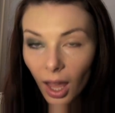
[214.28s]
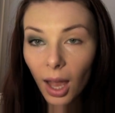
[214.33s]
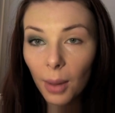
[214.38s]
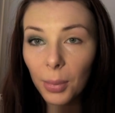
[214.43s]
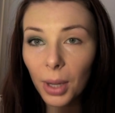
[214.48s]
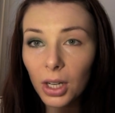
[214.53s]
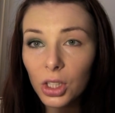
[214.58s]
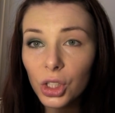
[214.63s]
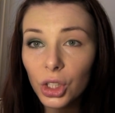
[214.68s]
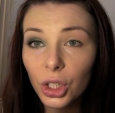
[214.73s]
I'm
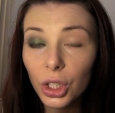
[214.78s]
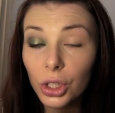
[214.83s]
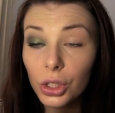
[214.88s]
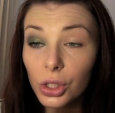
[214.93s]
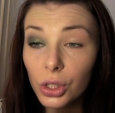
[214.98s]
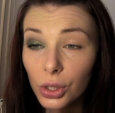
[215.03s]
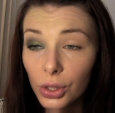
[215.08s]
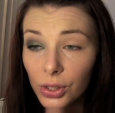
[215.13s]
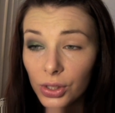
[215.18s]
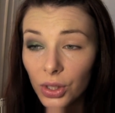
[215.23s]
actually going
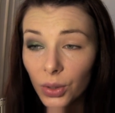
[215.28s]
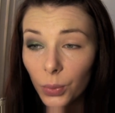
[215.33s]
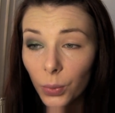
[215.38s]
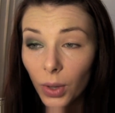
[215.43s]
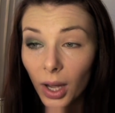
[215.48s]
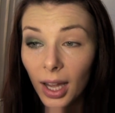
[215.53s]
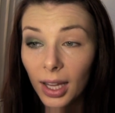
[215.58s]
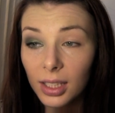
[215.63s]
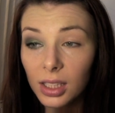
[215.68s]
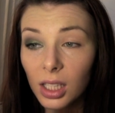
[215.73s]
to use it
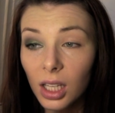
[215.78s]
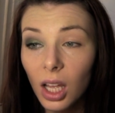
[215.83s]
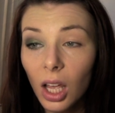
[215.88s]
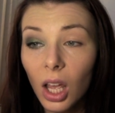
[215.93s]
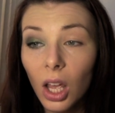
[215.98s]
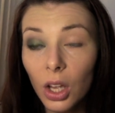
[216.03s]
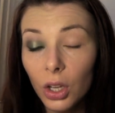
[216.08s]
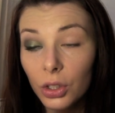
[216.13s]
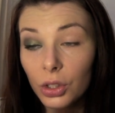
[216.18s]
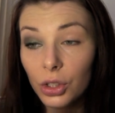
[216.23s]
wet,
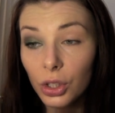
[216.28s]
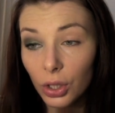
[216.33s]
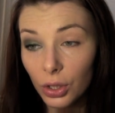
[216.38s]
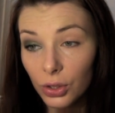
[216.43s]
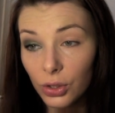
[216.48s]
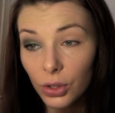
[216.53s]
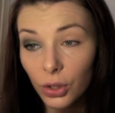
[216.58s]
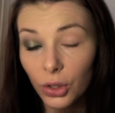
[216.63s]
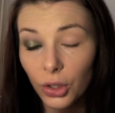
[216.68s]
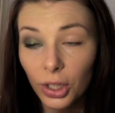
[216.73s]

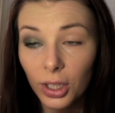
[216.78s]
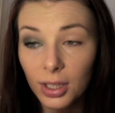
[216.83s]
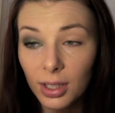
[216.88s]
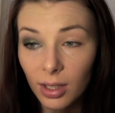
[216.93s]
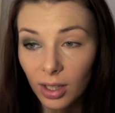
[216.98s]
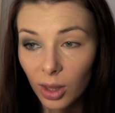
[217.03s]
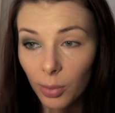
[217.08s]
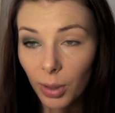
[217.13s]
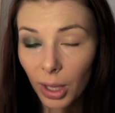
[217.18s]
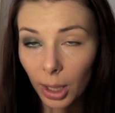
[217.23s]
just so you can
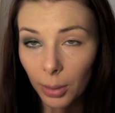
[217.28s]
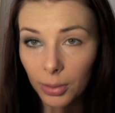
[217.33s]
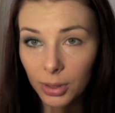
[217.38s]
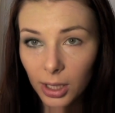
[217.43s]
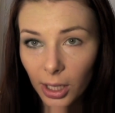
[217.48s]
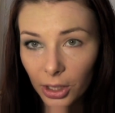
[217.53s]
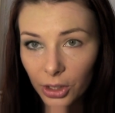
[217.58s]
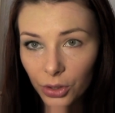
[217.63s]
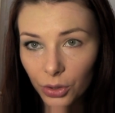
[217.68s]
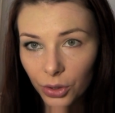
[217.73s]
see the
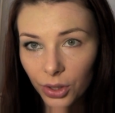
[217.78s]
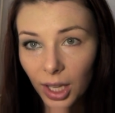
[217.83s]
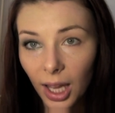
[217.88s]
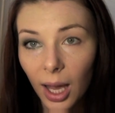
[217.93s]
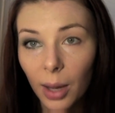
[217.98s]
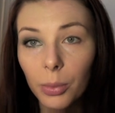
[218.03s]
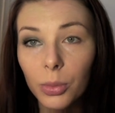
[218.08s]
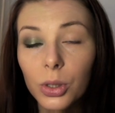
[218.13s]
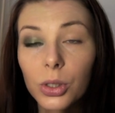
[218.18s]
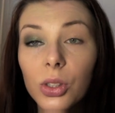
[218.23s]
pigmentation on
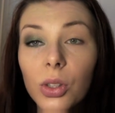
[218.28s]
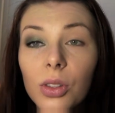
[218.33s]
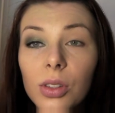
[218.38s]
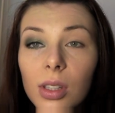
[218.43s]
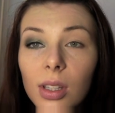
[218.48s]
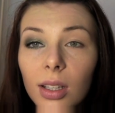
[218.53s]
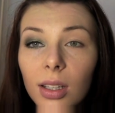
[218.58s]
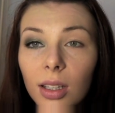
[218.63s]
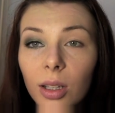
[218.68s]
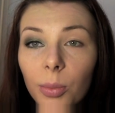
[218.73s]
camera, so
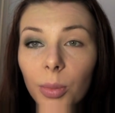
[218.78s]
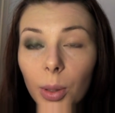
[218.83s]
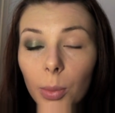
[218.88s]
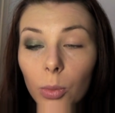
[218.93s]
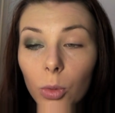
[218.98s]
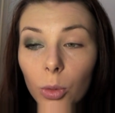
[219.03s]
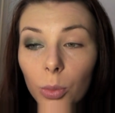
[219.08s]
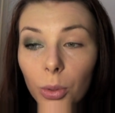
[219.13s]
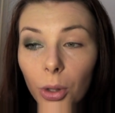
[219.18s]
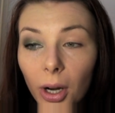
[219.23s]
it's a little bit
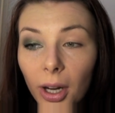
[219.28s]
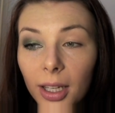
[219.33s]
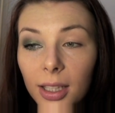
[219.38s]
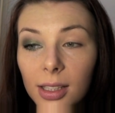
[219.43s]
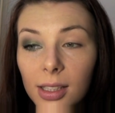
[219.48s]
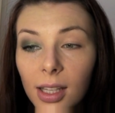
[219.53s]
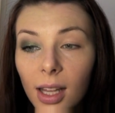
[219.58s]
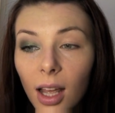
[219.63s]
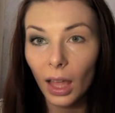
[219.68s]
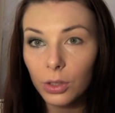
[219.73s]
more
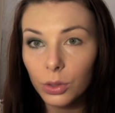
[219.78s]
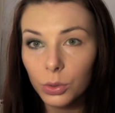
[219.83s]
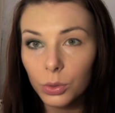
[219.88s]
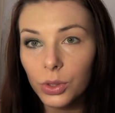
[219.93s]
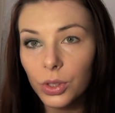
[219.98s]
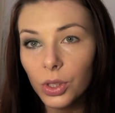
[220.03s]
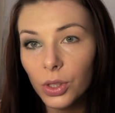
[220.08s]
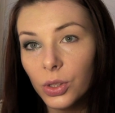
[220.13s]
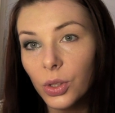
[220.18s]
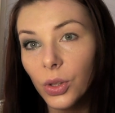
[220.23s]
bright, and
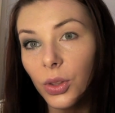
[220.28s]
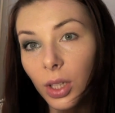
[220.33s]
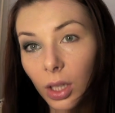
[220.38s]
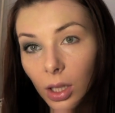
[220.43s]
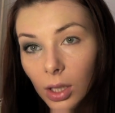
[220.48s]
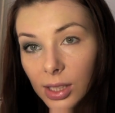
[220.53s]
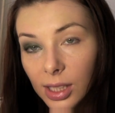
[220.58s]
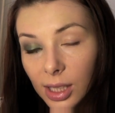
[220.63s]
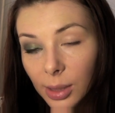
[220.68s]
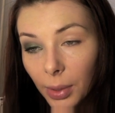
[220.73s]
also so the
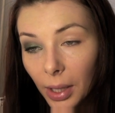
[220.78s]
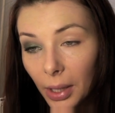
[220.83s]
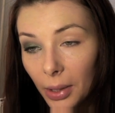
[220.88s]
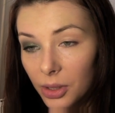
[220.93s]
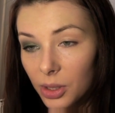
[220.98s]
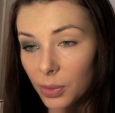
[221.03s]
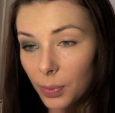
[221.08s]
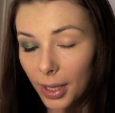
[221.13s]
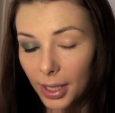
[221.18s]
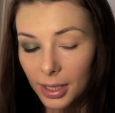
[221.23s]
lasting power
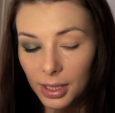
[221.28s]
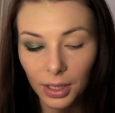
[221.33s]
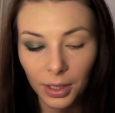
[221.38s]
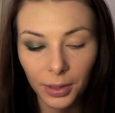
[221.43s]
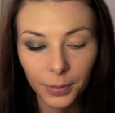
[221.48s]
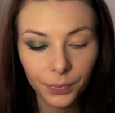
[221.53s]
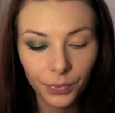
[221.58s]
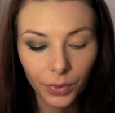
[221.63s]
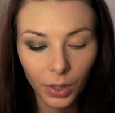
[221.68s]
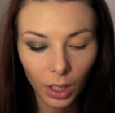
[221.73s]
is better.
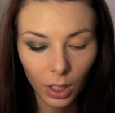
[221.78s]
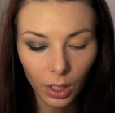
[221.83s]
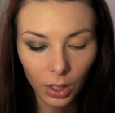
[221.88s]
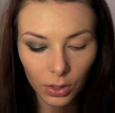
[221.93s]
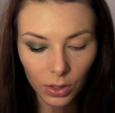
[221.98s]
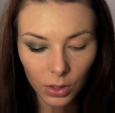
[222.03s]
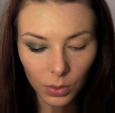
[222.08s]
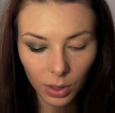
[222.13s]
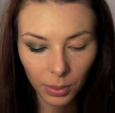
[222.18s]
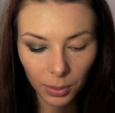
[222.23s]

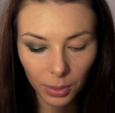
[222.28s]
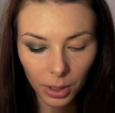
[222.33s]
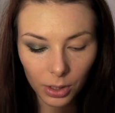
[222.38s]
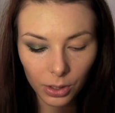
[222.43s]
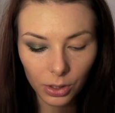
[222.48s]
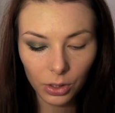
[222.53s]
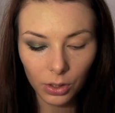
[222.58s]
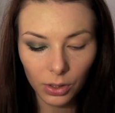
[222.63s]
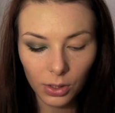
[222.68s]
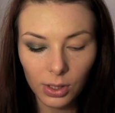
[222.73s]
So what I want
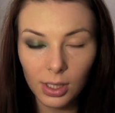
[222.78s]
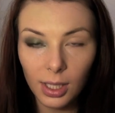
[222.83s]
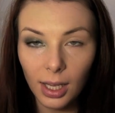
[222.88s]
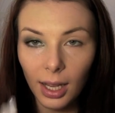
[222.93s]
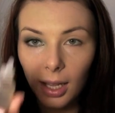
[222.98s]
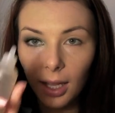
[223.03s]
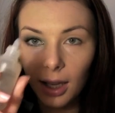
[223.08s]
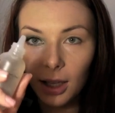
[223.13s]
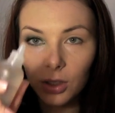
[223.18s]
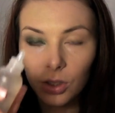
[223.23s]
to do is
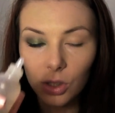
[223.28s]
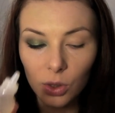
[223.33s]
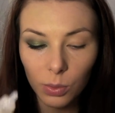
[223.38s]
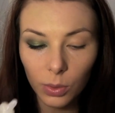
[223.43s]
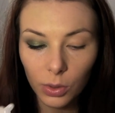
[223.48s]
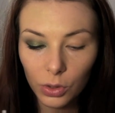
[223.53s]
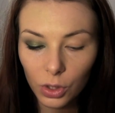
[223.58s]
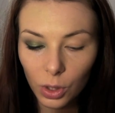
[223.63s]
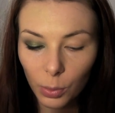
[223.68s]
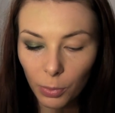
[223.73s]
take just
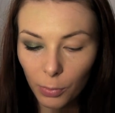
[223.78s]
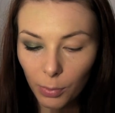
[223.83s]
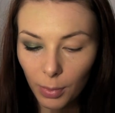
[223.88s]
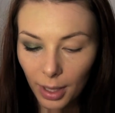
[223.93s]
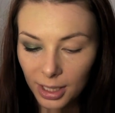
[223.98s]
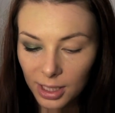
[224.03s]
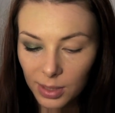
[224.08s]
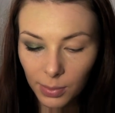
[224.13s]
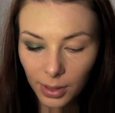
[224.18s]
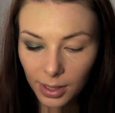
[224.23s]
one drop of
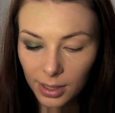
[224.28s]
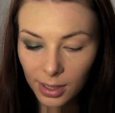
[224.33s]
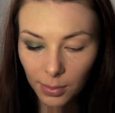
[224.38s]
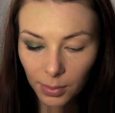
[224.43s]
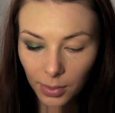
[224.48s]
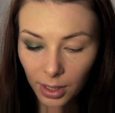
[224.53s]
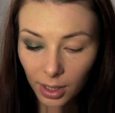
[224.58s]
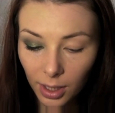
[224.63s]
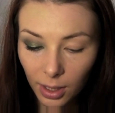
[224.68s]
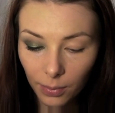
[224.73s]
MAC's Mixing
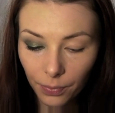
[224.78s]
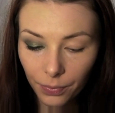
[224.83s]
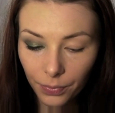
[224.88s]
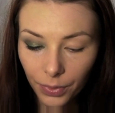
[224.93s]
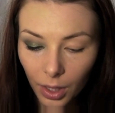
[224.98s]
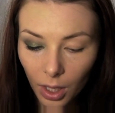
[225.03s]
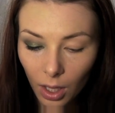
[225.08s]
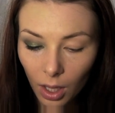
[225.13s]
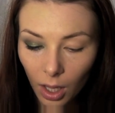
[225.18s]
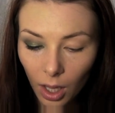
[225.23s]
Medium.
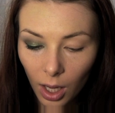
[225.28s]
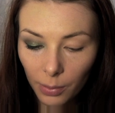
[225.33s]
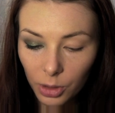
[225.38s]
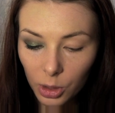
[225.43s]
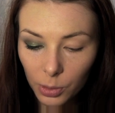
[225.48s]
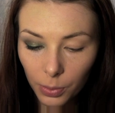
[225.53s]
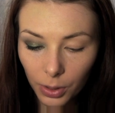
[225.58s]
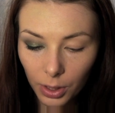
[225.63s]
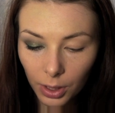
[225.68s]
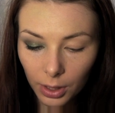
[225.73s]
I'm
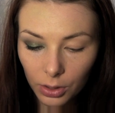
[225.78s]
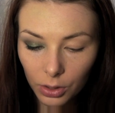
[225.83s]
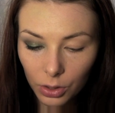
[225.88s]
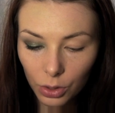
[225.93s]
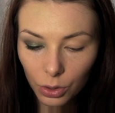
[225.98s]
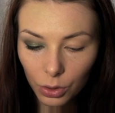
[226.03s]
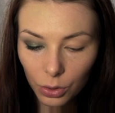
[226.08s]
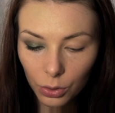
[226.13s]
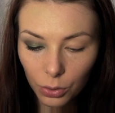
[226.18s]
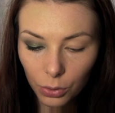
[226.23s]
just putting it
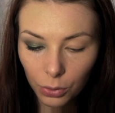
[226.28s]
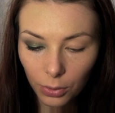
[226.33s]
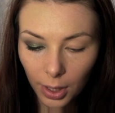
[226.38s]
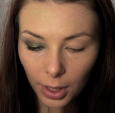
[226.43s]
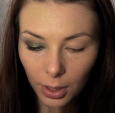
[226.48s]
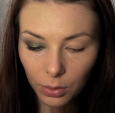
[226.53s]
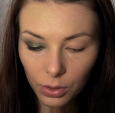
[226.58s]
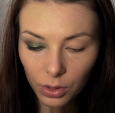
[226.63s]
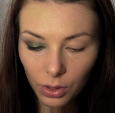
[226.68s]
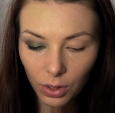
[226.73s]

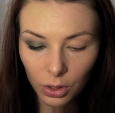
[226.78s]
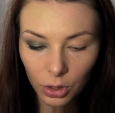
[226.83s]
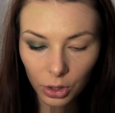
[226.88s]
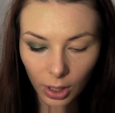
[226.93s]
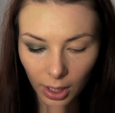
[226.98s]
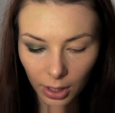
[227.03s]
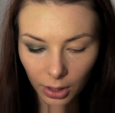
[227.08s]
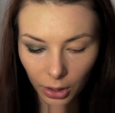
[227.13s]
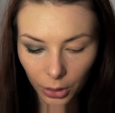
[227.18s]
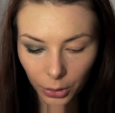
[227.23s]
straight onto the
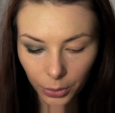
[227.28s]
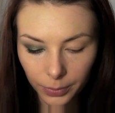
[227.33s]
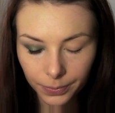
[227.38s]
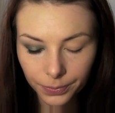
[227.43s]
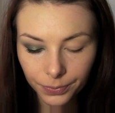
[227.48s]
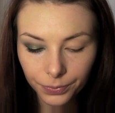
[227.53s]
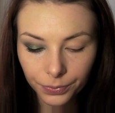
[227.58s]
shadow.